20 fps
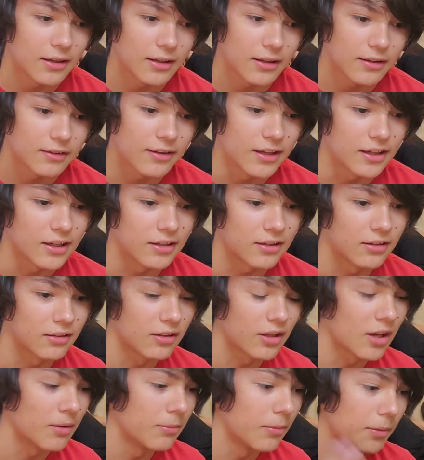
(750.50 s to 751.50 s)
They'll
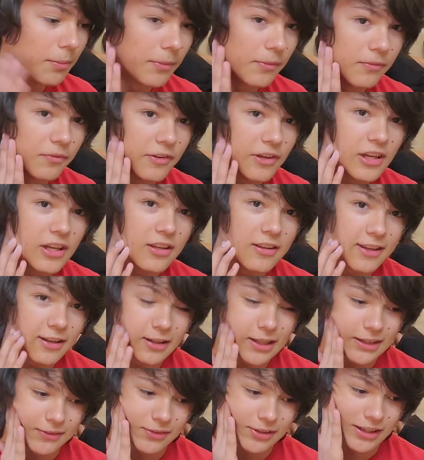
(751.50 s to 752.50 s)
come up and feed. They
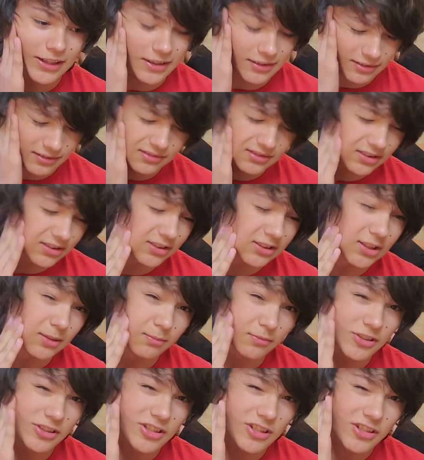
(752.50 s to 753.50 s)
don't have to, like,
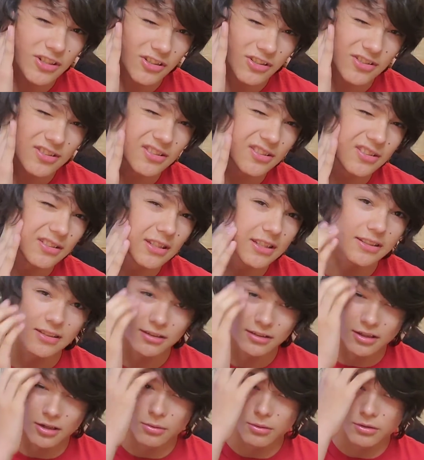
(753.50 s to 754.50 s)
some turtles need to go